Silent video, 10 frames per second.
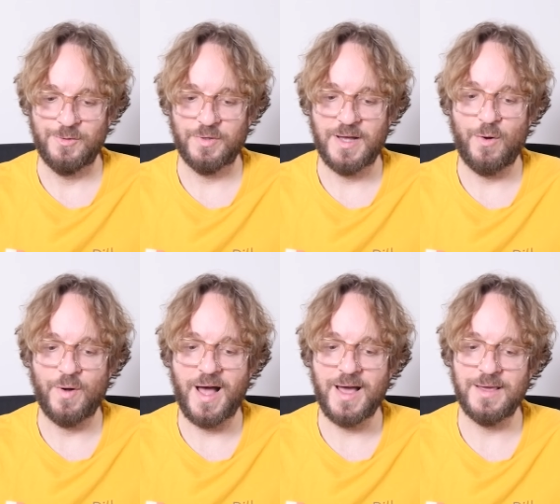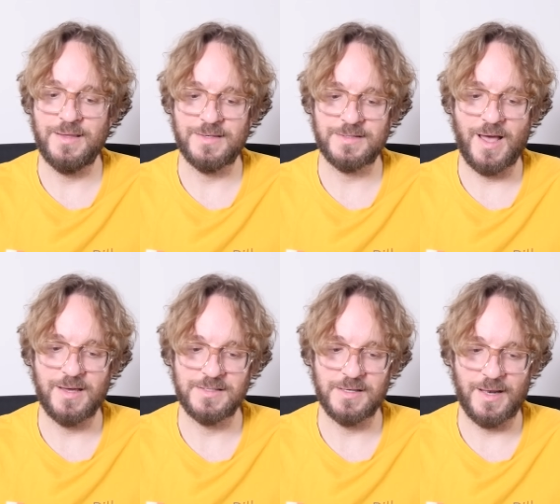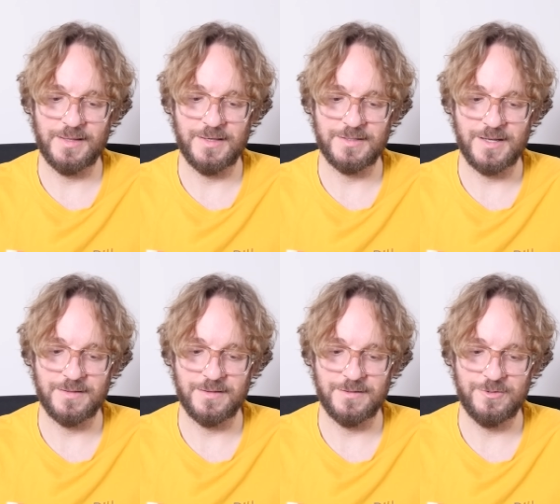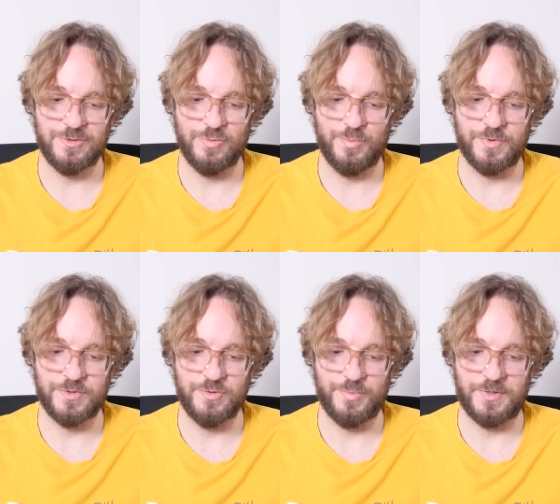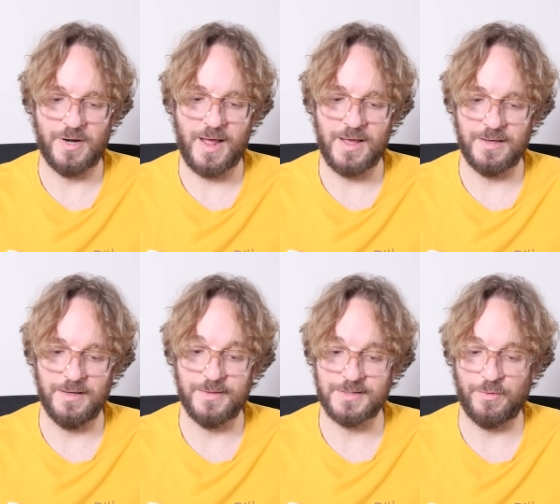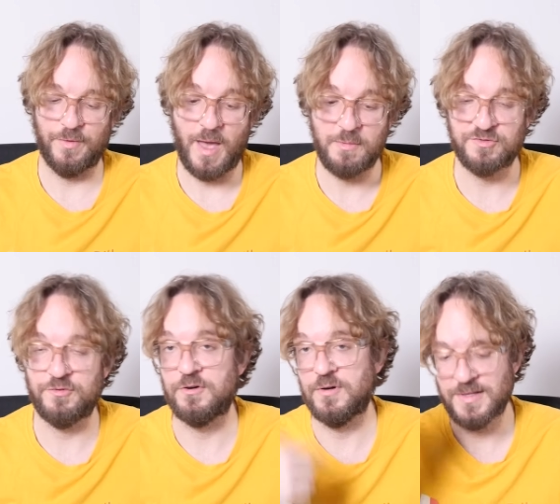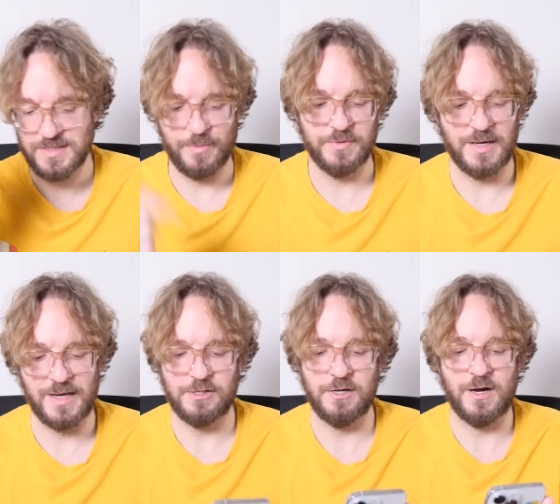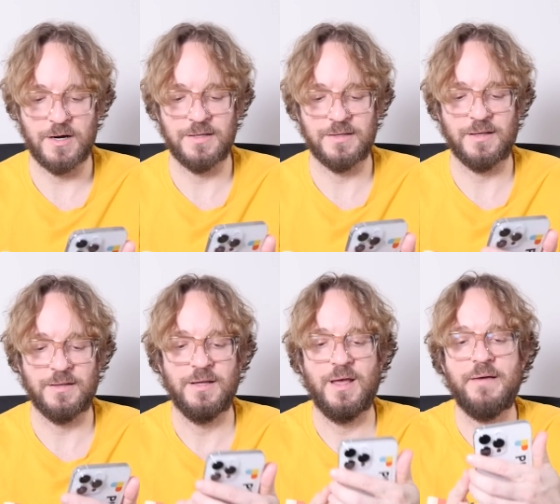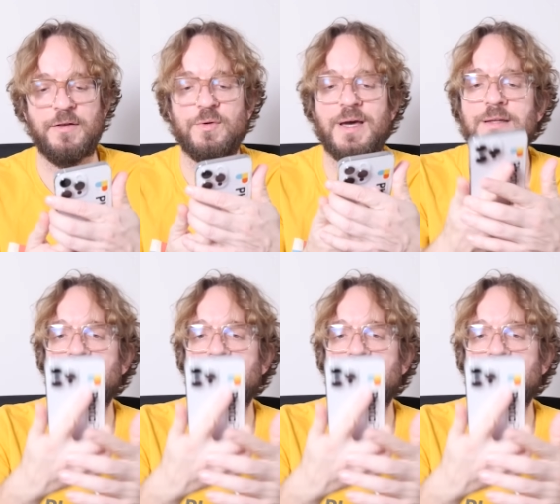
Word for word: Look how high in the sky is the Galactic Center. It's super, super high here in the southern hemisphere. Let's tap on the night AR and Have a look at